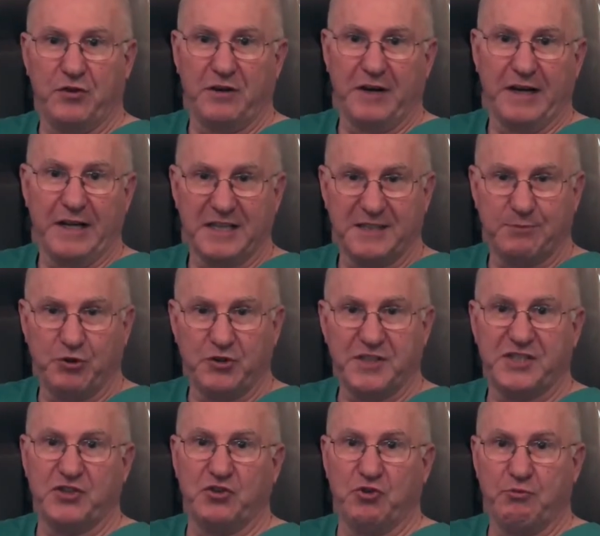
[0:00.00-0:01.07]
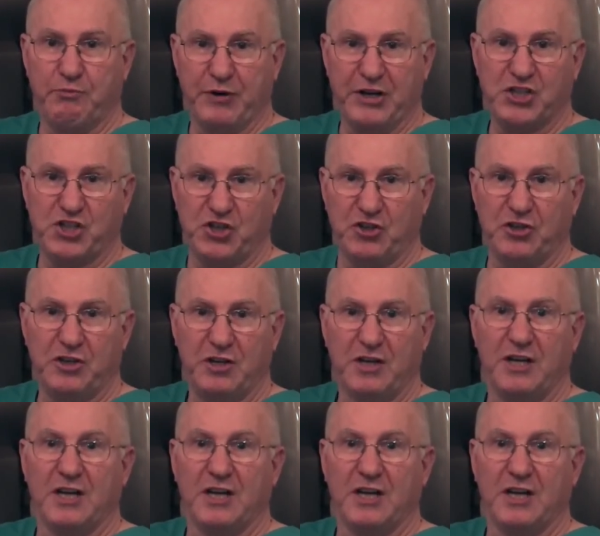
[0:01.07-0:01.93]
you are exposed to pressure,